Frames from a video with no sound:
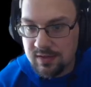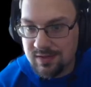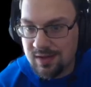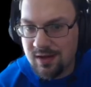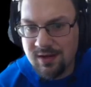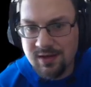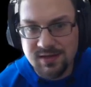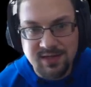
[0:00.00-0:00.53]

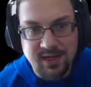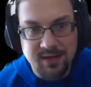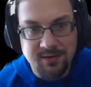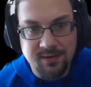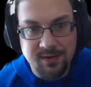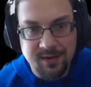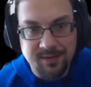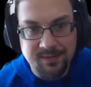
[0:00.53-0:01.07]
Hard to say,
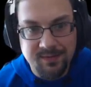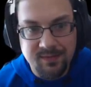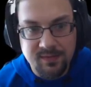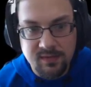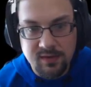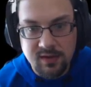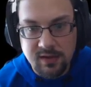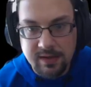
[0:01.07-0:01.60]
really.
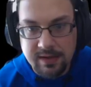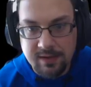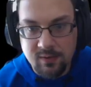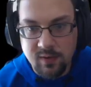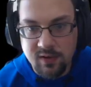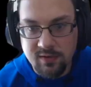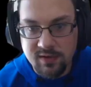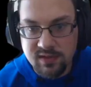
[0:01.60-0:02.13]
I mean,
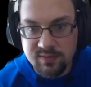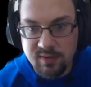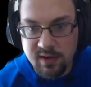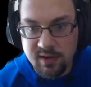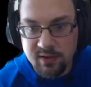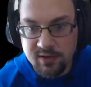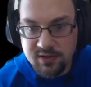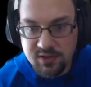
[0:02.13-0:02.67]
whether it's
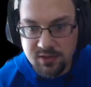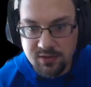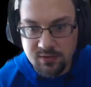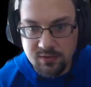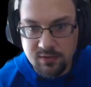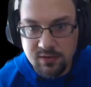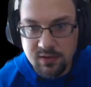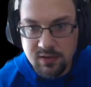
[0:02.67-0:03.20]
better to...